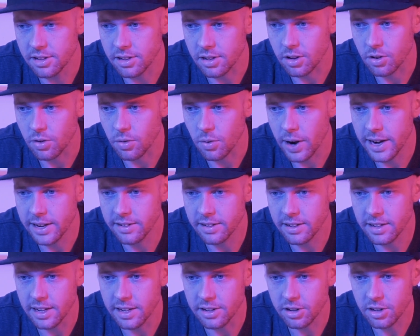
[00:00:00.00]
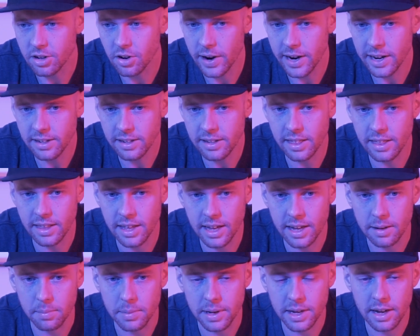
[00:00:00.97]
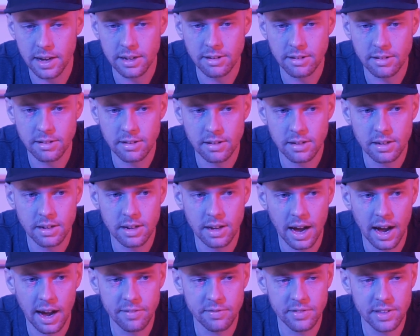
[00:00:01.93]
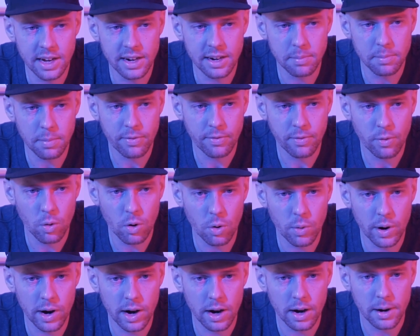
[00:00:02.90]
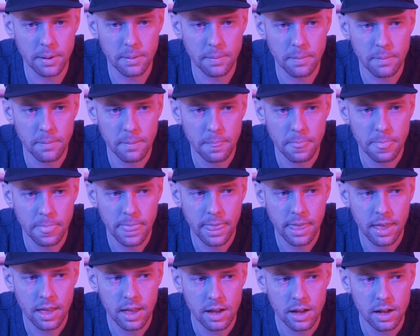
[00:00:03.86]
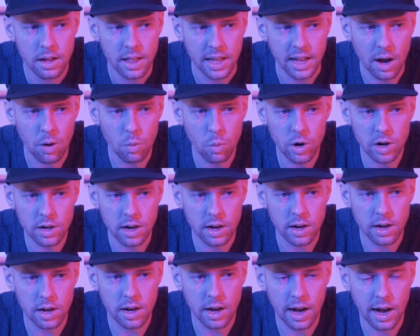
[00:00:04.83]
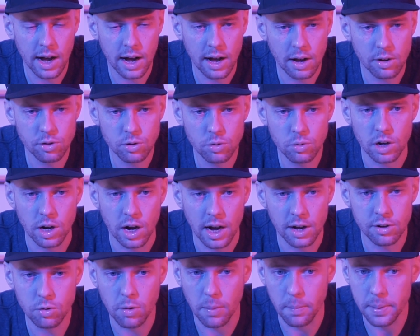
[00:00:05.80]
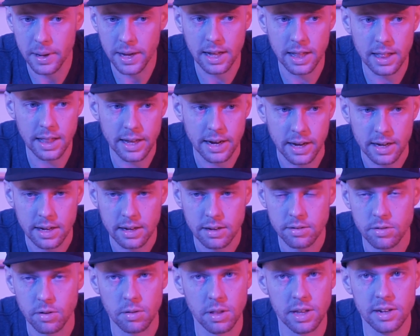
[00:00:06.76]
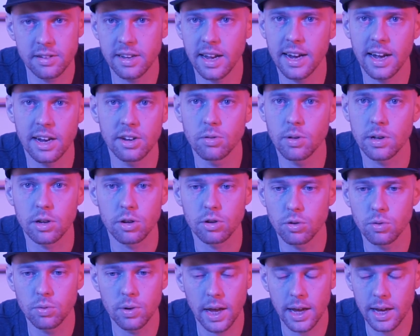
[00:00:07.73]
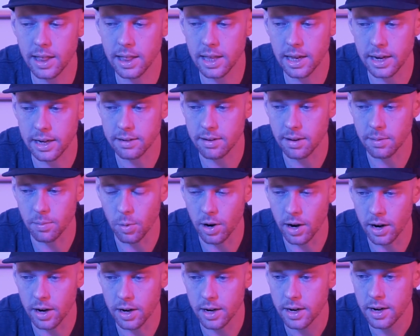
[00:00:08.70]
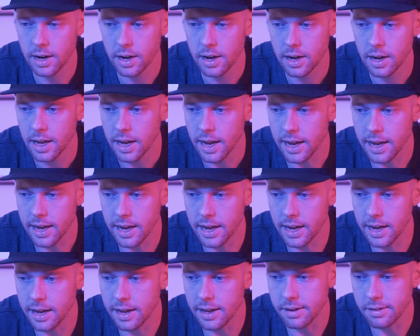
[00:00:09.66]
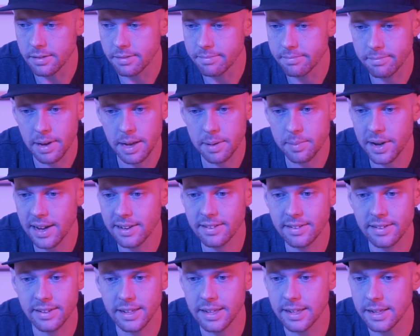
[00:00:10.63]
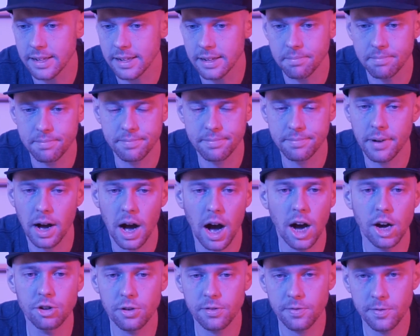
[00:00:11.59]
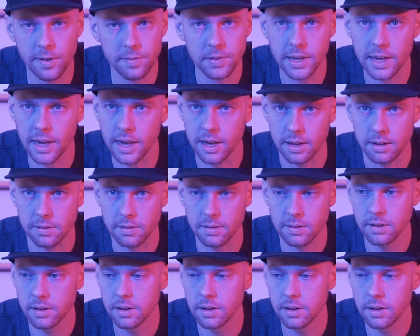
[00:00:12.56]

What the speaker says: crazy thing, because I've done it before where like I'll do a big clinic. So let's say I do like a 2-day clinic somewhere, and maybe I see 150 kids.